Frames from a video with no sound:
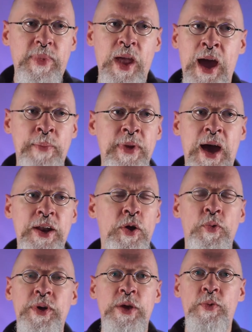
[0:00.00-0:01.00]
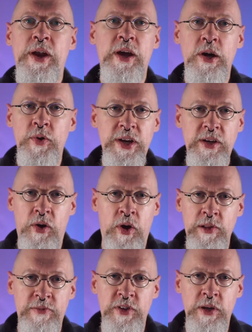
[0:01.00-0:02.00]
I'm, I don't really want to go into
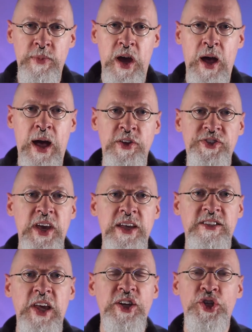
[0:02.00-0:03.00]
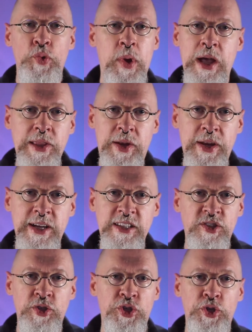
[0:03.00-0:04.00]
all of them. I'll say sexuality.
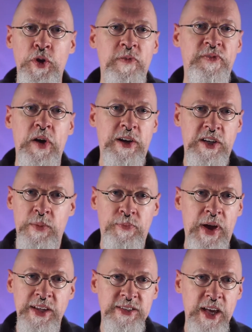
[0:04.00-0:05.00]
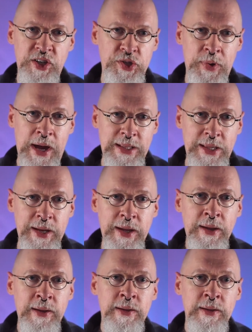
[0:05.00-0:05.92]
It's sure fucked up my sexuality.